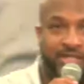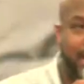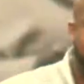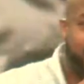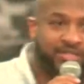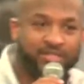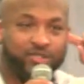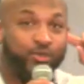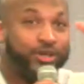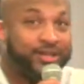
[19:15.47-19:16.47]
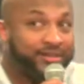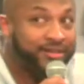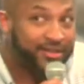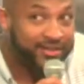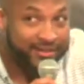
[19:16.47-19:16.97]
chapter is this?
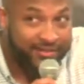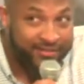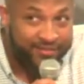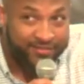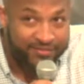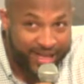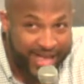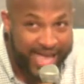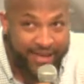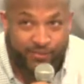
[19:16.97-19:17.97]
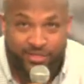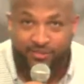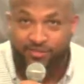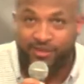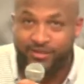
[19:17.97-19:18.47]
25. What's
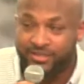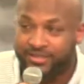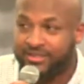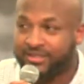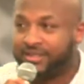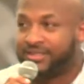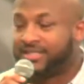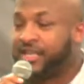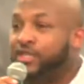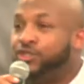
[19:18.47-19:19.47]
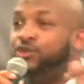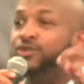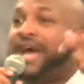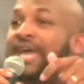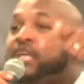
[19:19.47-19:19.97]
the verse?
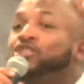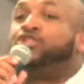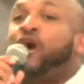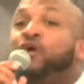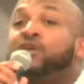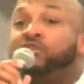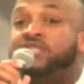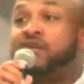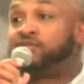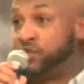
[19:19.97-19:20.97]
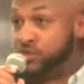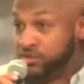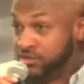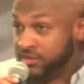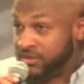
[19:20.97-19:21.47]
Do not exalt yourself to
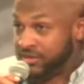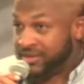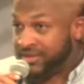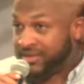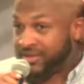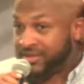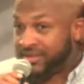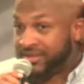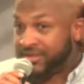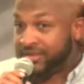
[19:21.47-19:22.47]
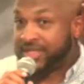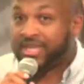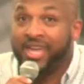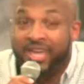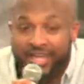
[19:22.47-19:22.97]
who? The
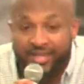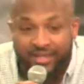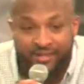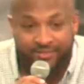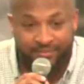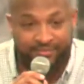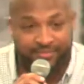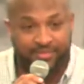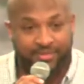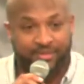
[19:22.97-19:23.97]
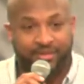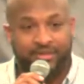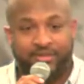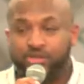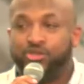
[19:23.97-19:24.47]
king.
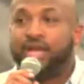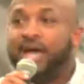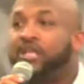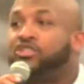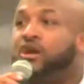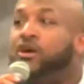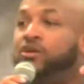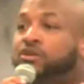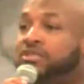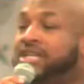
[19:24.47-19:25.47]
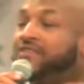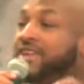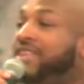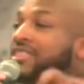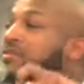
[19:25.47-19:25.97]
Do not exalt yourself in